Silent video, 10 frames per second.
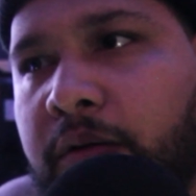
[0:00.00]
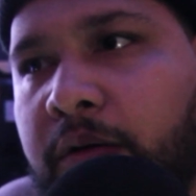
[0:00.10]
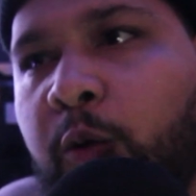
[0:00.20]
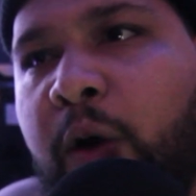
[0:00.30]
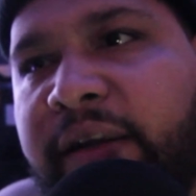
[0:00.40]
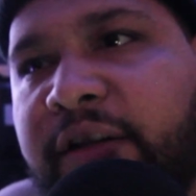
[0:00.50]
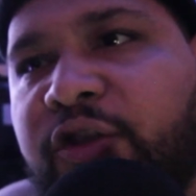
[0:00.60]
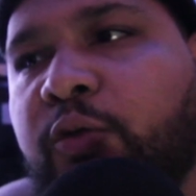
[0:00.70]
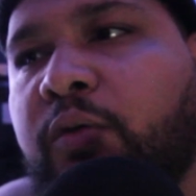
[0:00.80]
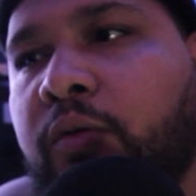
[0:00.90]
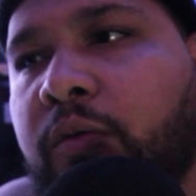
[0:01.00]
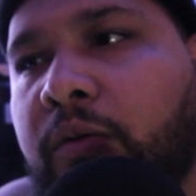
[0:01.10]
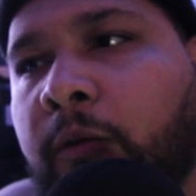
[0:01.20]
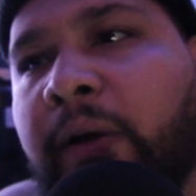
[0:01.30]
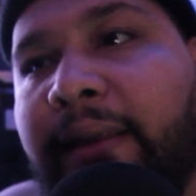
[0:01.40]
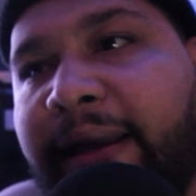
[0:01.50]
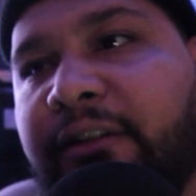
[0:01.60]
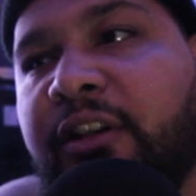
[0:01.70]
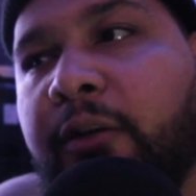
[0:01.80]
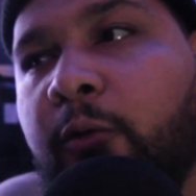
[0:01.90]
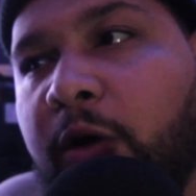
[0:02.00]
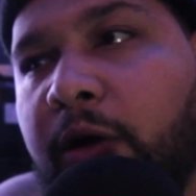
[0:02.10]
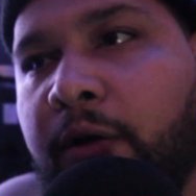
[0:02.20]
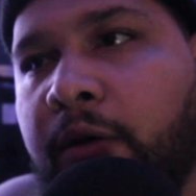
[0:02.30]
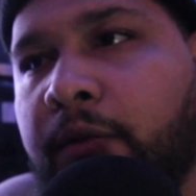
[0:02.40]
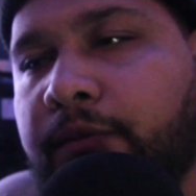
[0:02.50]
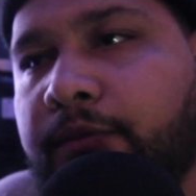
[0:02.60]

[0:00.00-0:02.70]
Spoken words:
the way that you relate to the world.